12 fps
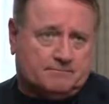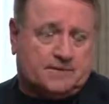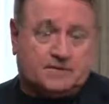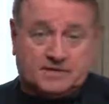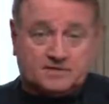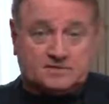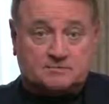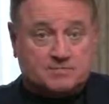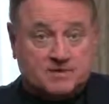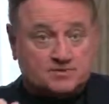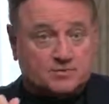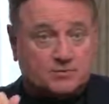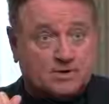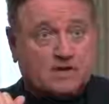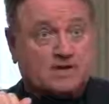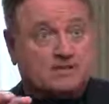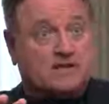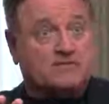That doesn't measure
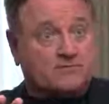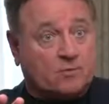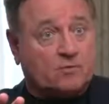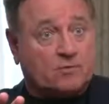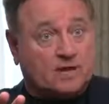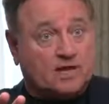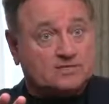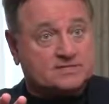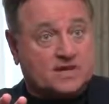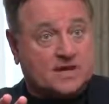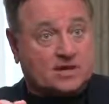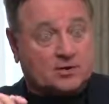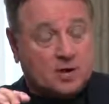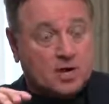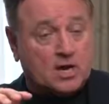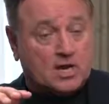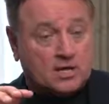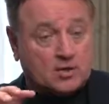any of that forward light scatter.
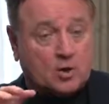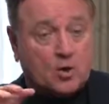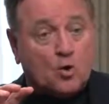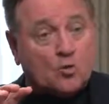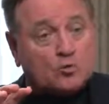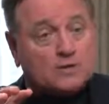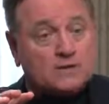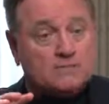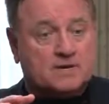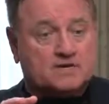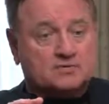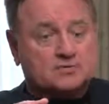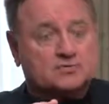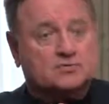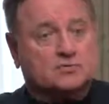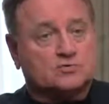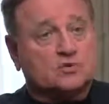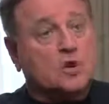It only measures
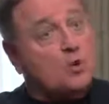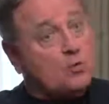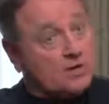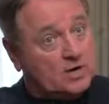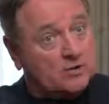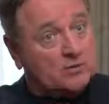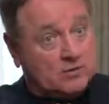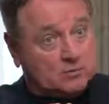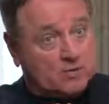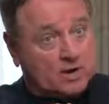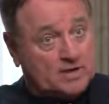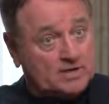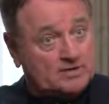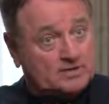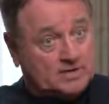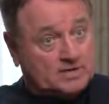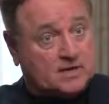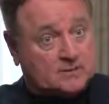those coherent rays
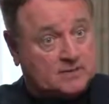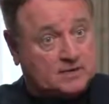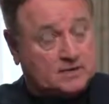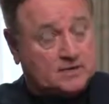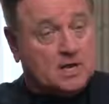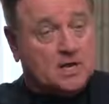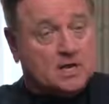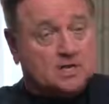that come in.